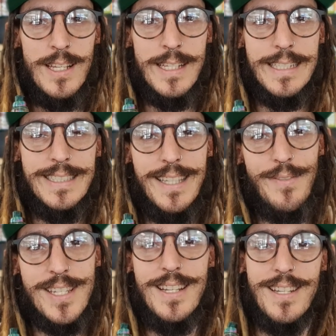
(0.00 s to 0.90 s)

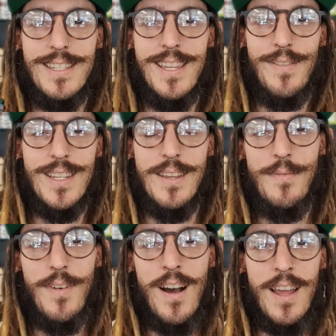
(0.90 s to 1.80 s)
70 to
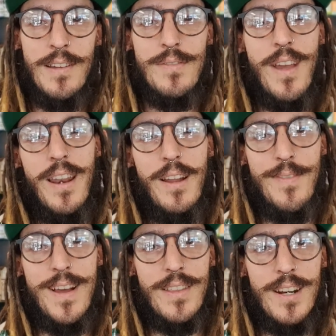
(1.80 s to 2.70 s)
75, and I
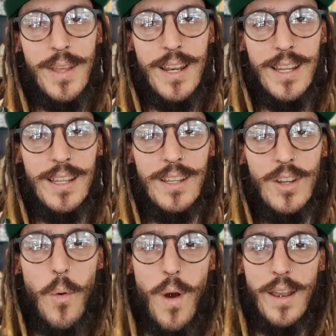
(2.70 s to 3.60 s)
found that I'm getting
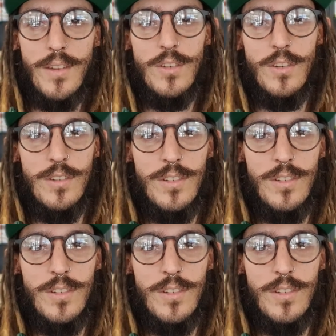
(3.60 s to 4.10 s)
quite good